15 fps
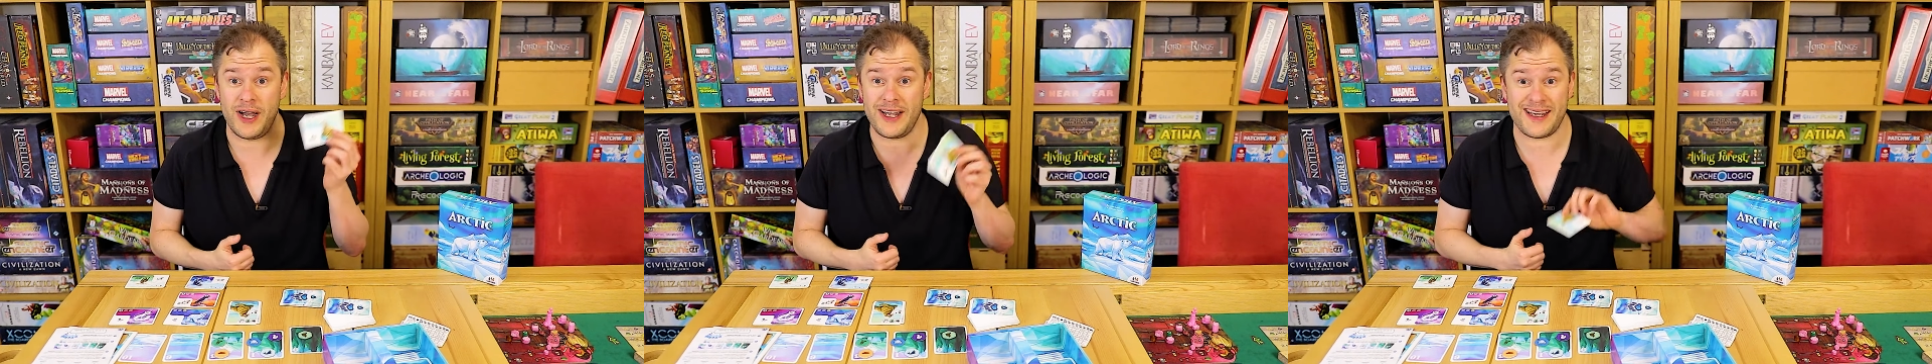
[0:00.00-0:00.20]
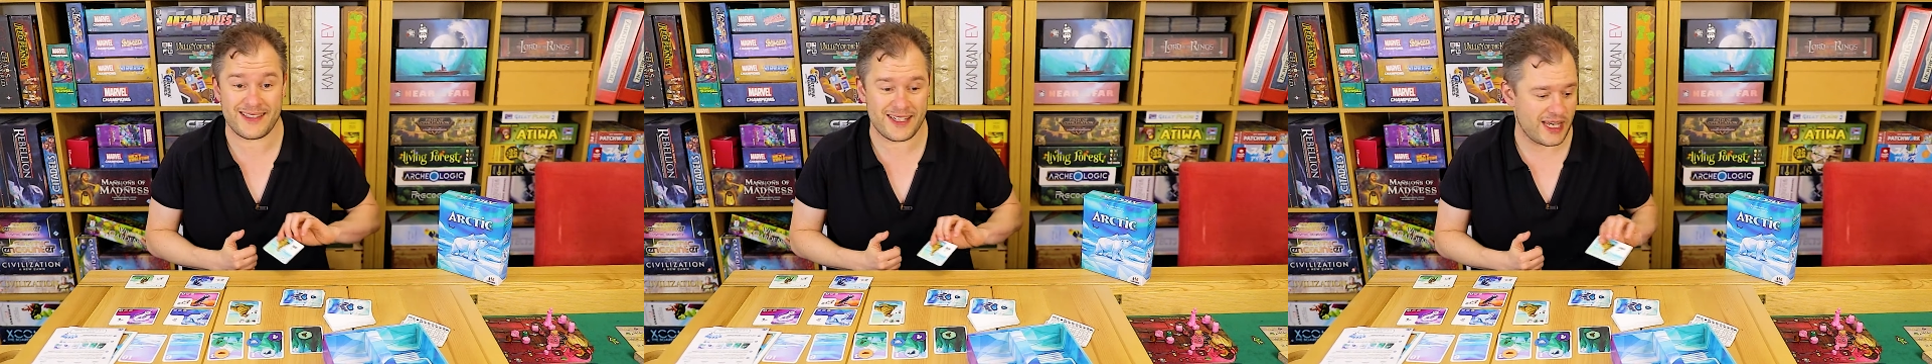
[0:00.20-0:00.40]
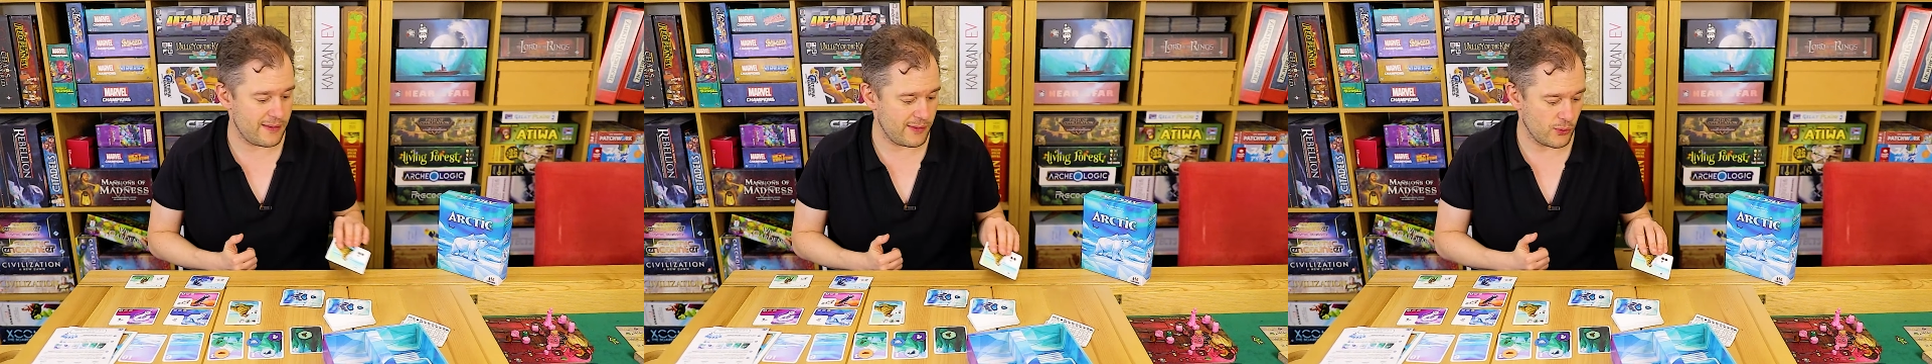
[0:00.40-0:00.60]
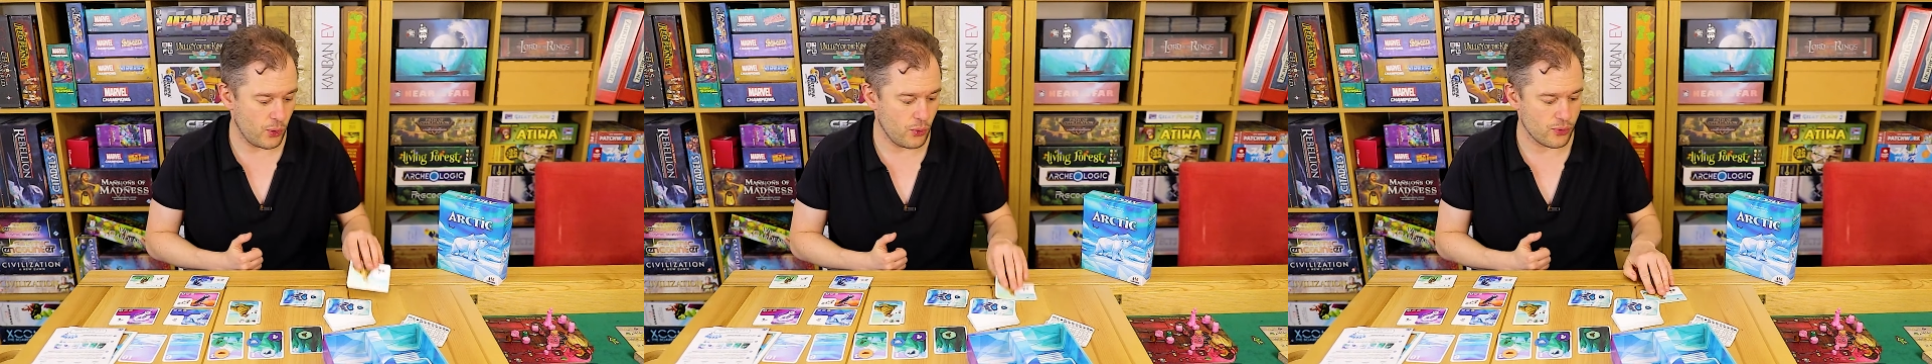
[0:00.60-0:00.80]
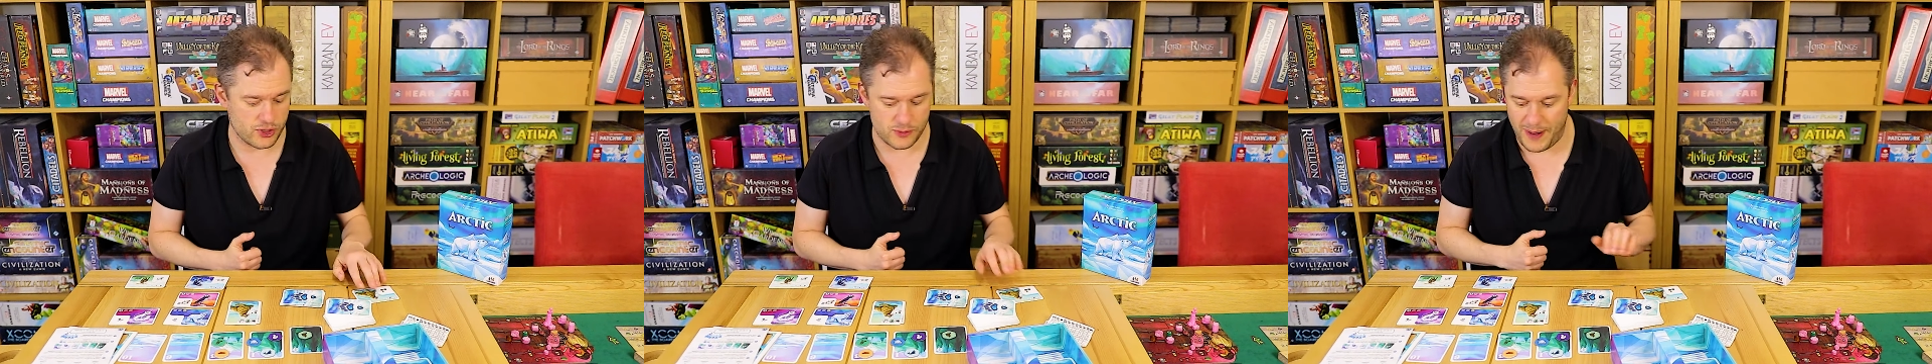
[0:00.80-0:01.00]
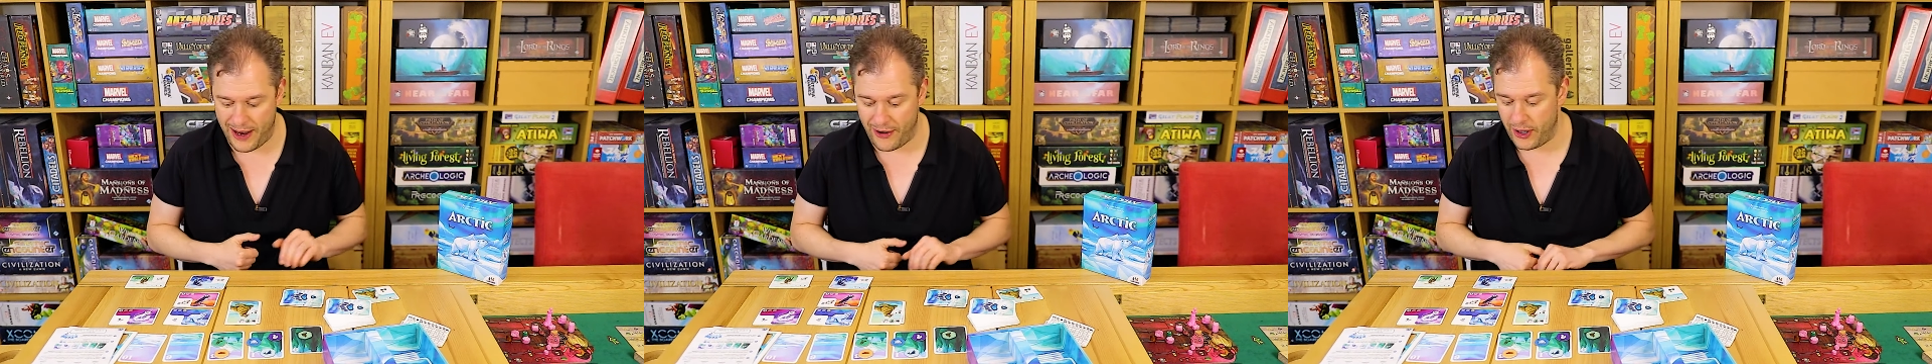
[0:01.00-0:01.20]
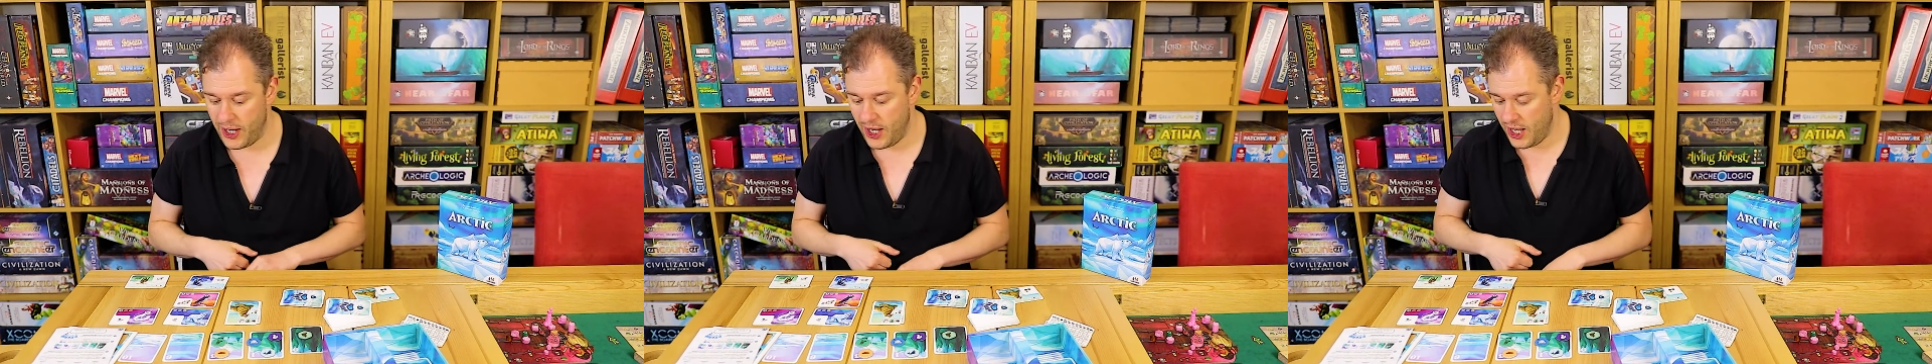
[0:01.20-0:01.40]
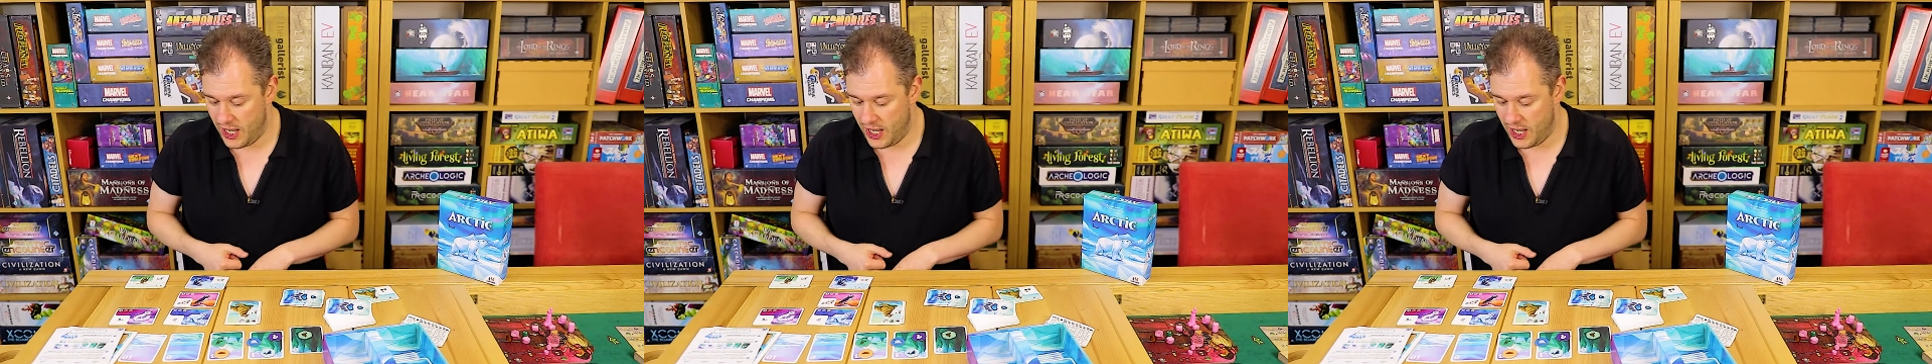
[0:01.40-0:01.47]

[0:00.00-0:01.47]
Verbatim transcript: I get to keep the Walrus power.